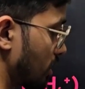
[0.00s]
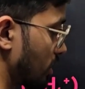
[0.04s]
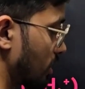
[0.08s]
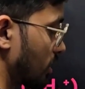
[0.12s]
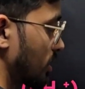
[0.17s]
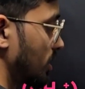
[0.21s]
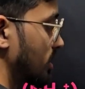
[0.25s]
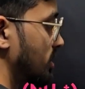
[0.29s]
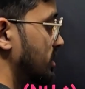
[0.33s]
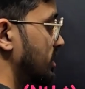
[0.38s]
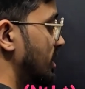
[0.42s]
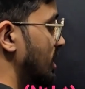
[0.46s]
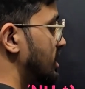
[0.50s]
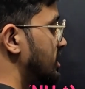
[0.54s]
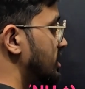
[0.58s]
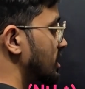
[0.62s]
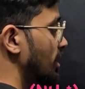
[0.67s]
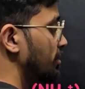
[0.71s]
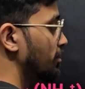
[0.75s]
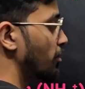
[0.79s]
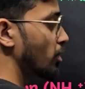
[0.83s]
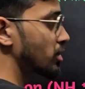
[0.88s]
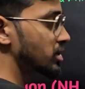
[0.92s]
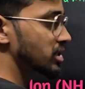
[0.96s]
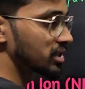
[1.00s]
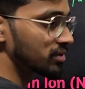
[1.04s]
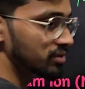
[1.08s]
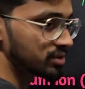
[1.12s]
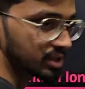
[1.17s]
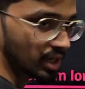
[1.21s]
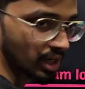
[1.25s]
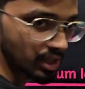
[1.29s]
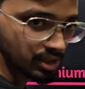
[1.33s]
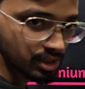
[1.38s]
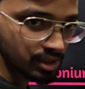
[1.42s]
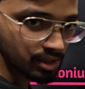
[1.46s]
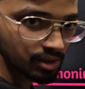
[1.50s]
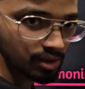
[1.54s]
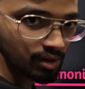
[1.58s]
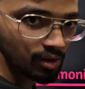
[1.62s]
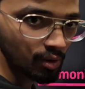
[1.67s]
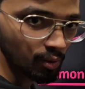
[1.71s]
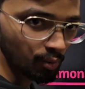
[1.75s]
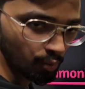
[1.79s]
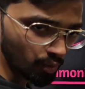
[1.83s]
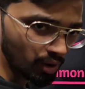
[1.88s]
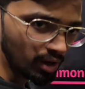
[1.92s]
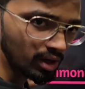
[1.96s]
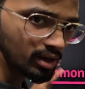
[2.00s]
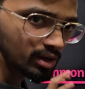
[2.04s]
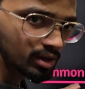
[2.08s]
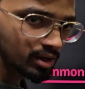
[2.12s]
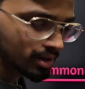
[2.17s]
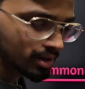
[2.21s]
This gets a positive charge. Why?